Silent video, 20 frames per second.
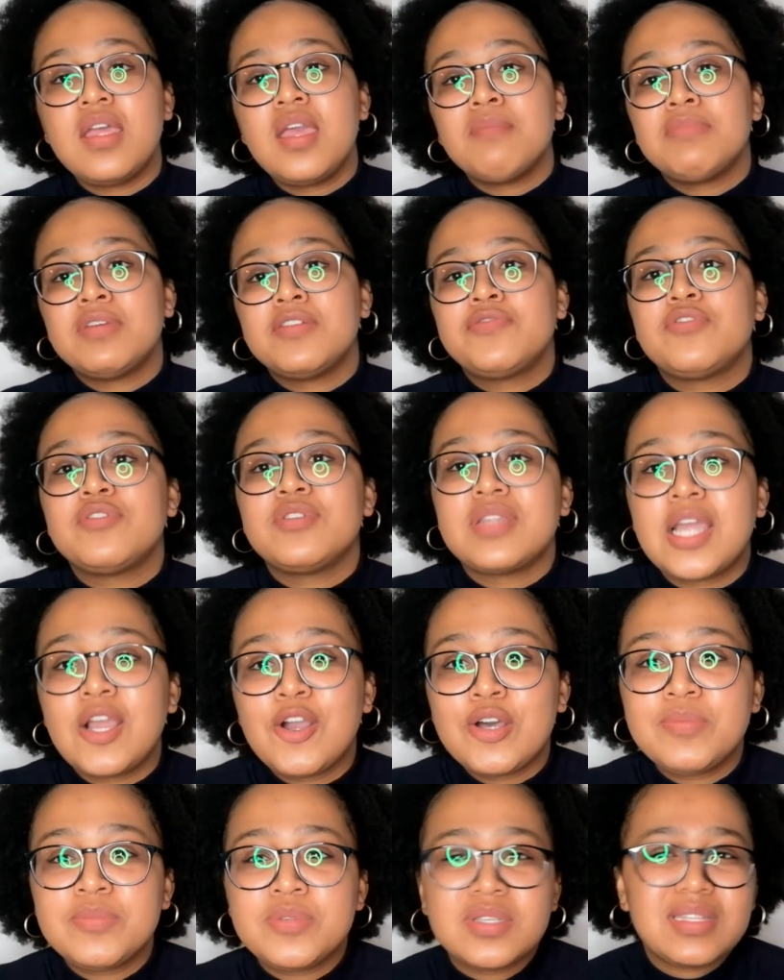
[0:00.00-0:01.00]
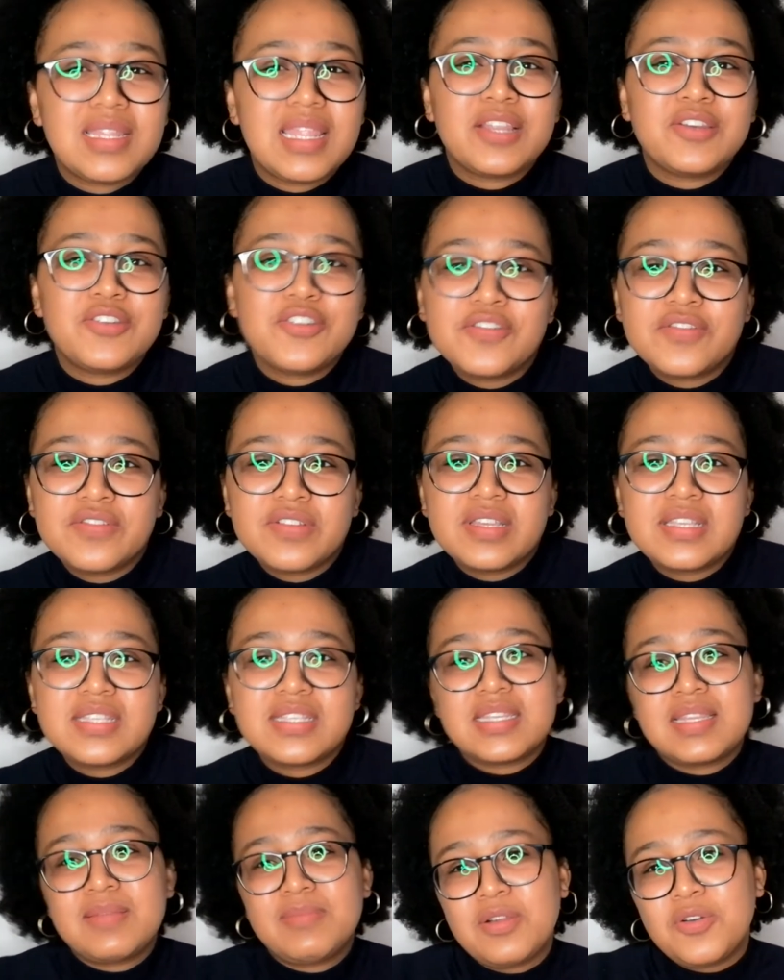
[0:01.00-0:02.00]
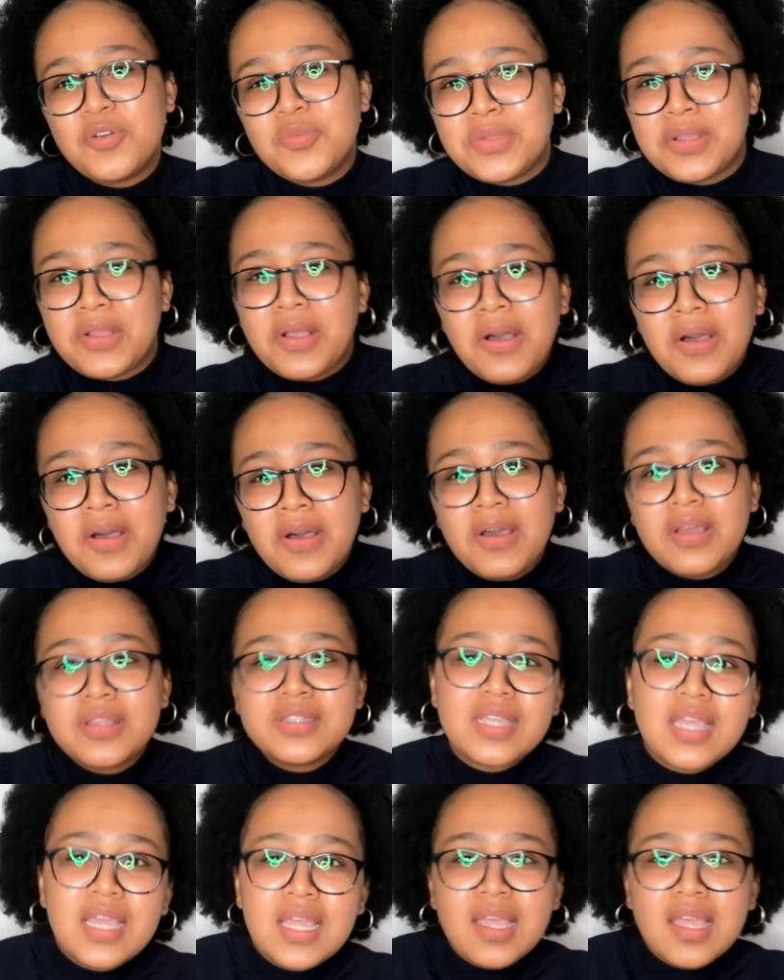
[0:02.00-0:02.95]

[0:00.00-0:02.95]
But for now, I'm just like nervous, and I'm like, oh my gosh,